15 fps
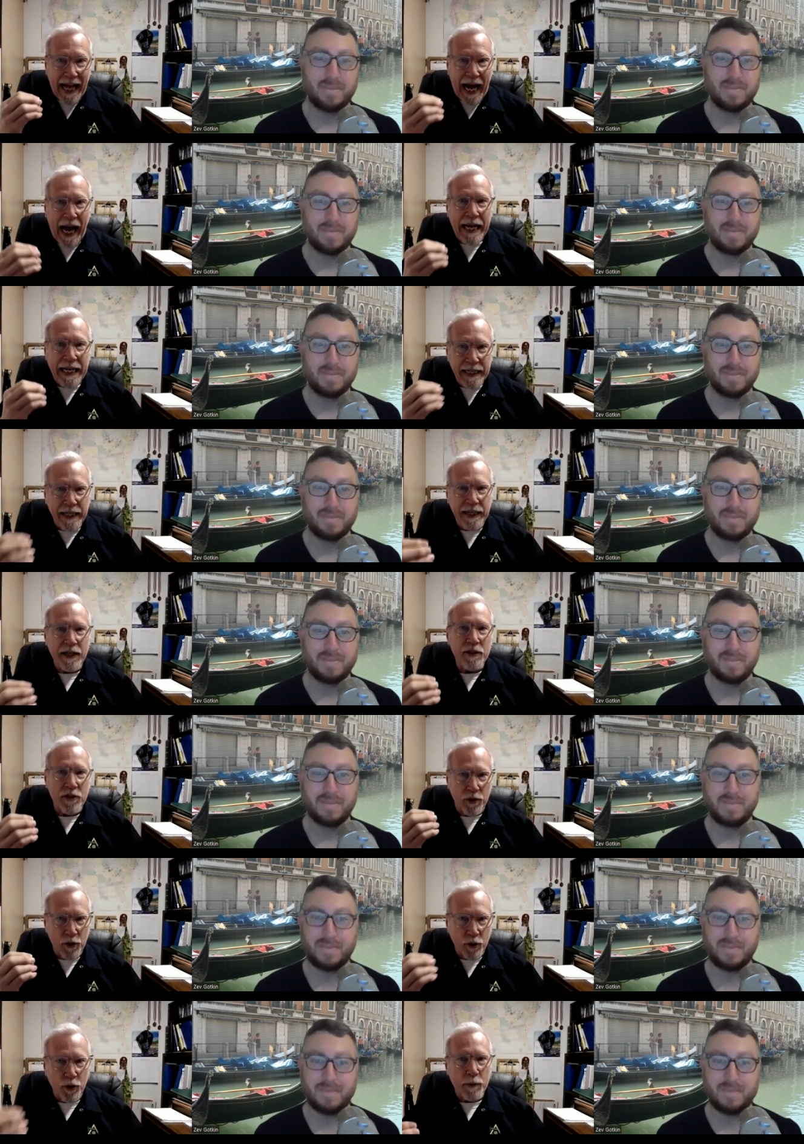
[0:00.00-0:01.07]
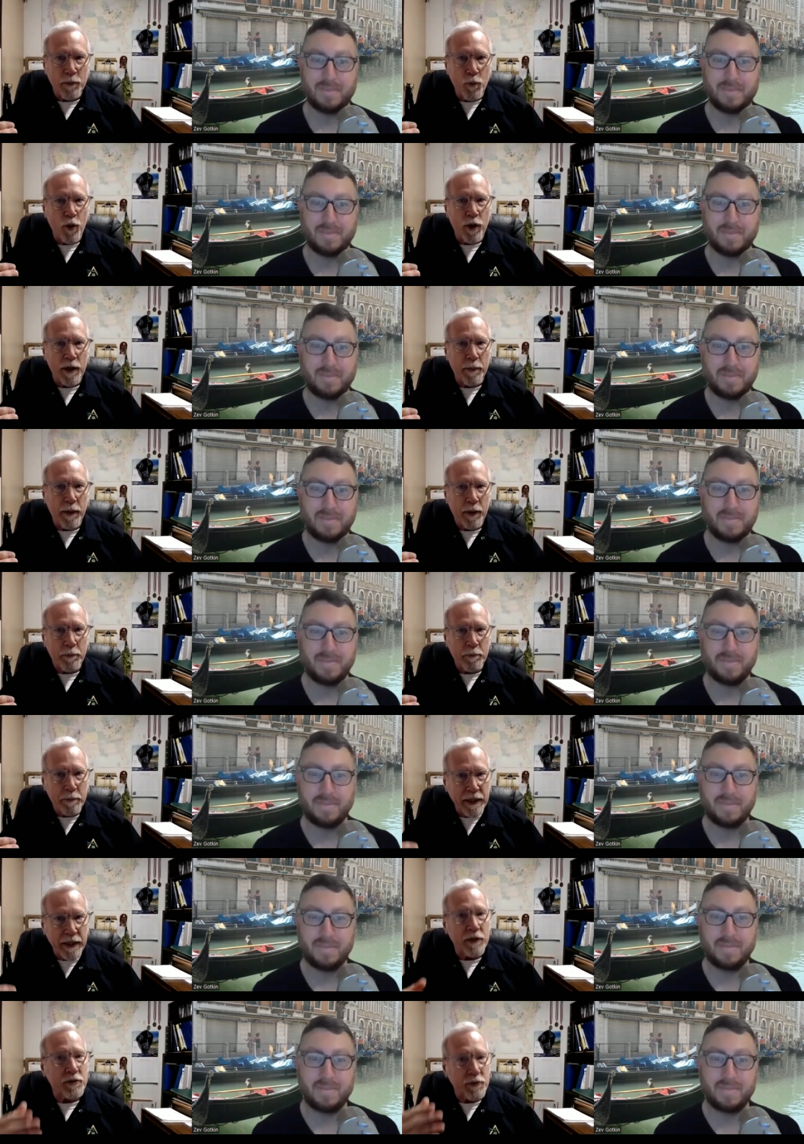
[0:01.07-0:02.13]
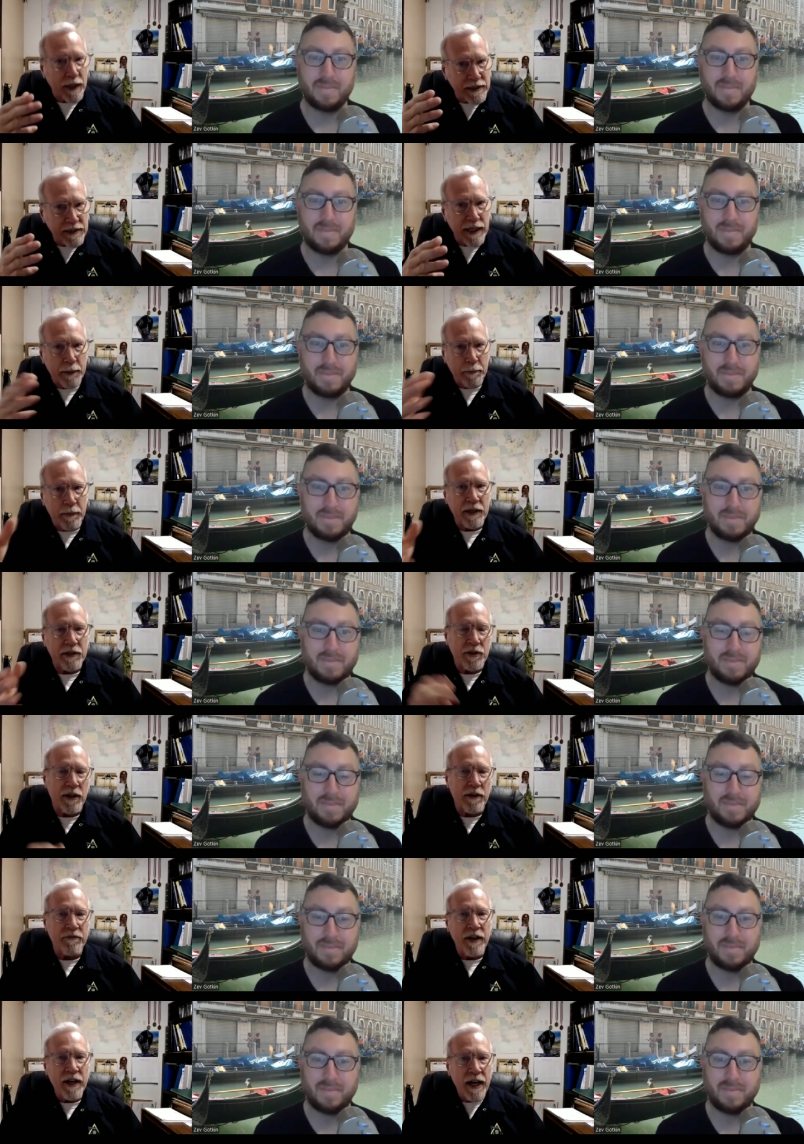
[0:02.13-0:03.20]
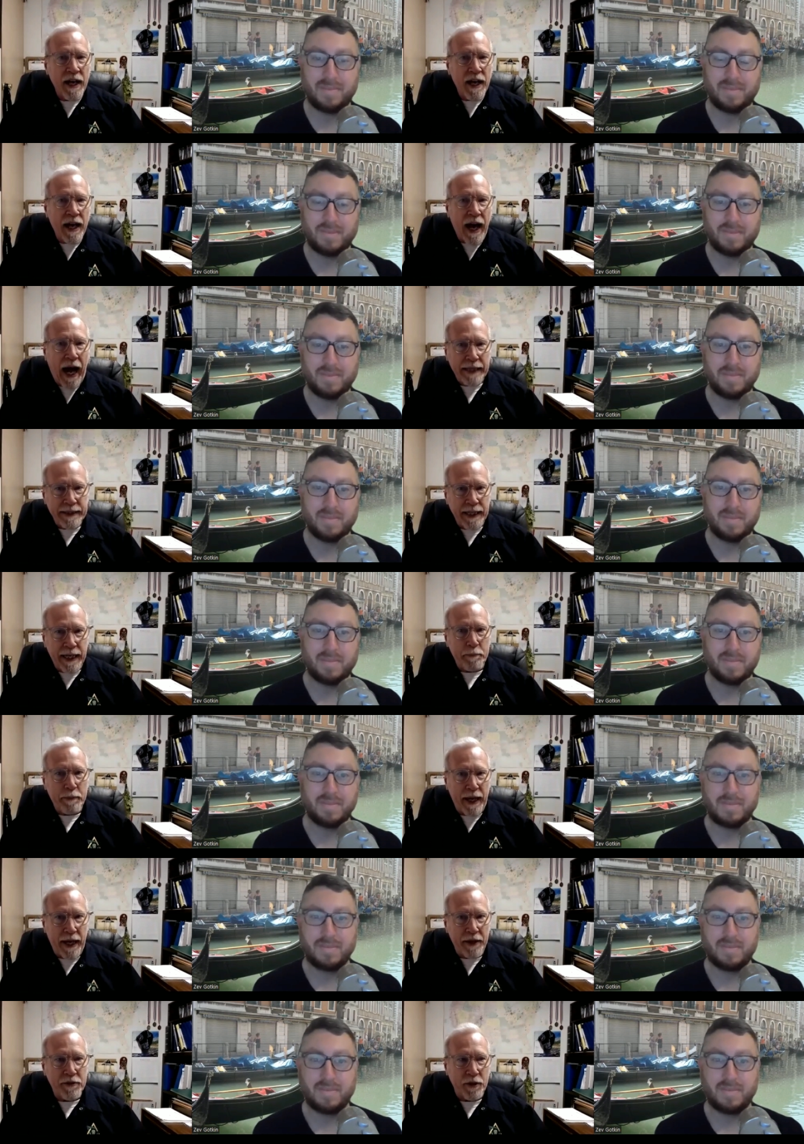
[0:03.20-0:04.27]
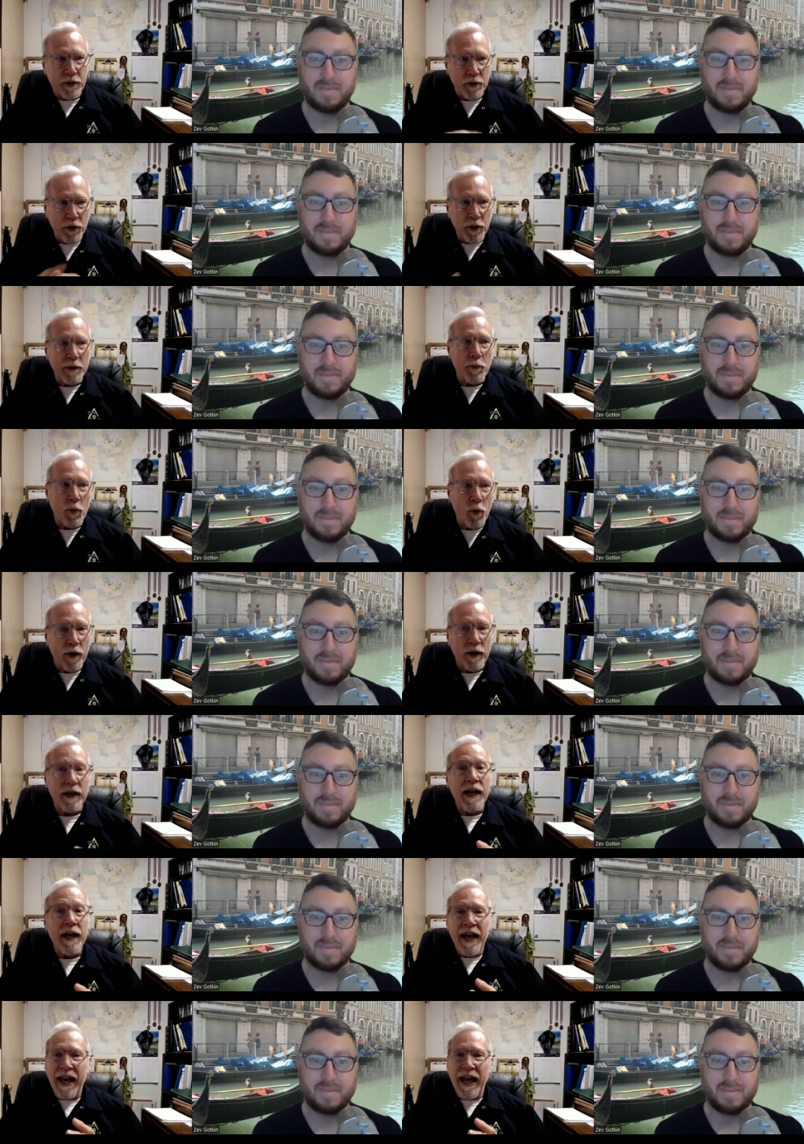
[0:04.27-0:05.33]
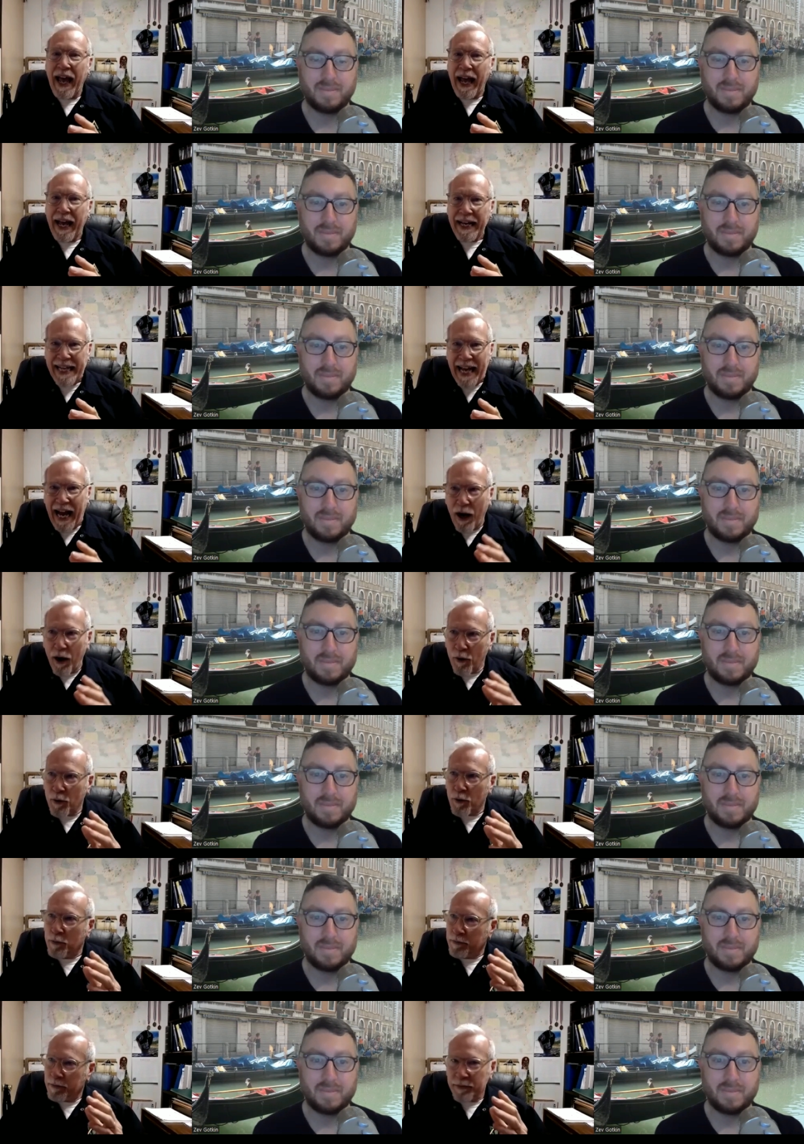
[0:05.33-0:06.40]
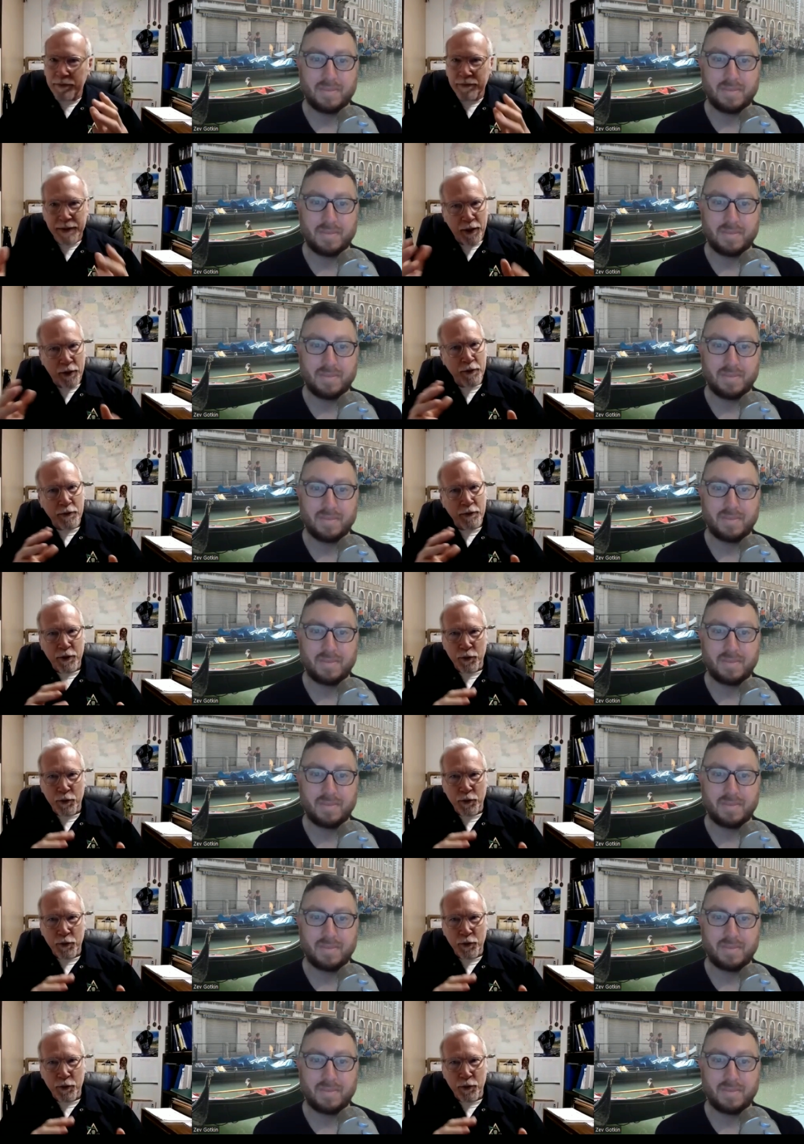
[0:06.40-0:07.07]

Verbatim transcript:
Speaker 1: that I needed to learn more about beer. So I set myself on that path to learn more. And now, you know,